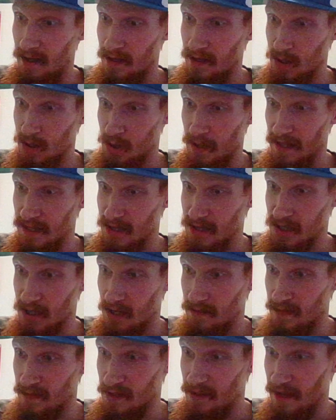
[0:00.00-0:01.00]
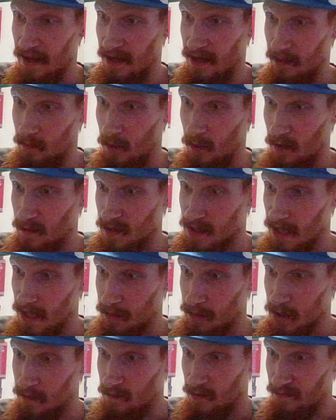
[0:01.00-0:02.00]
Trey Sermon had 1
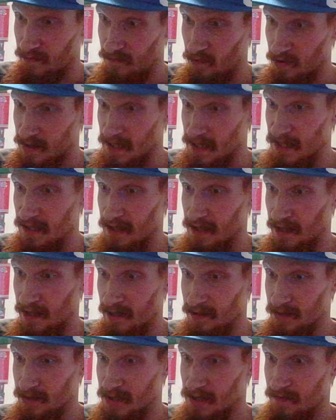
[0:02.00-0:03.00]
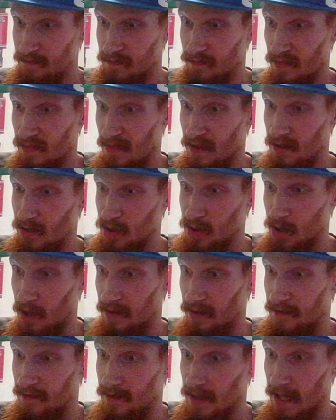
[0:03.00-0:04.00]
reception for 14 yards.
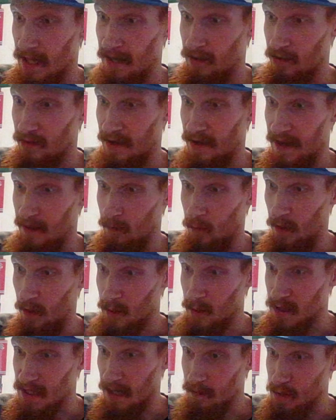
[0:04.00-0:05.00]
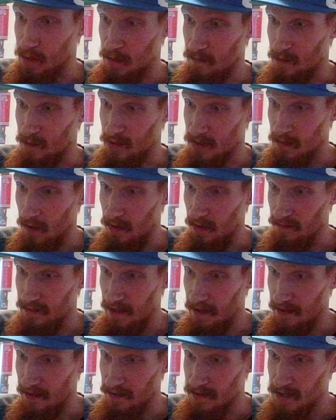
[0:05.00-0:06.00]
Jonathan Taylor had 1 reception for 12
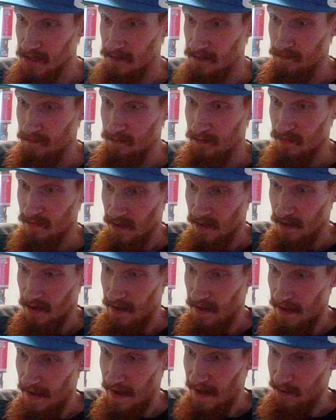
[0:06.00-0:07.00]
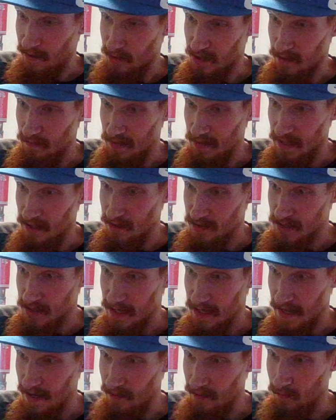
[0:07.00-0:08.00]
yards. Alec Pierce
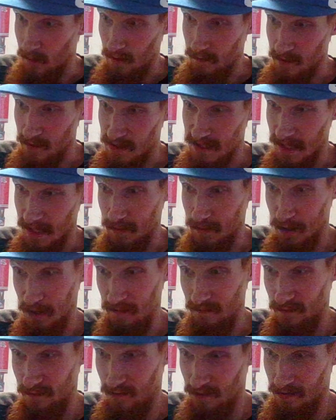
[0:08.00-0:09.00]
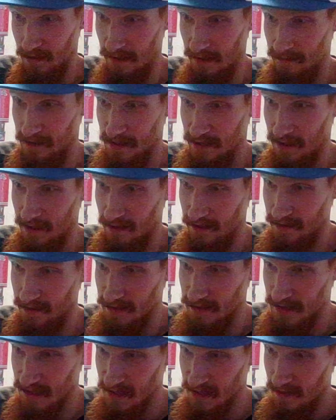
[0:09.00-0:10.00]
had 1 reception for 11
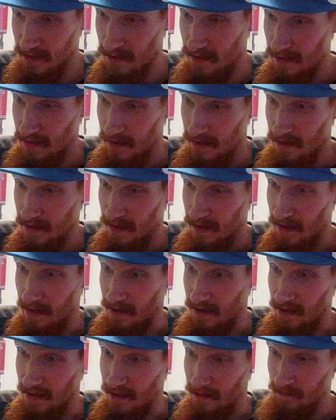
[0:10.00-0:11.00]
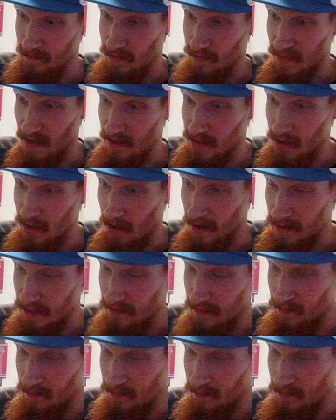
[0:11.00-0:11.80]
yards. Adonai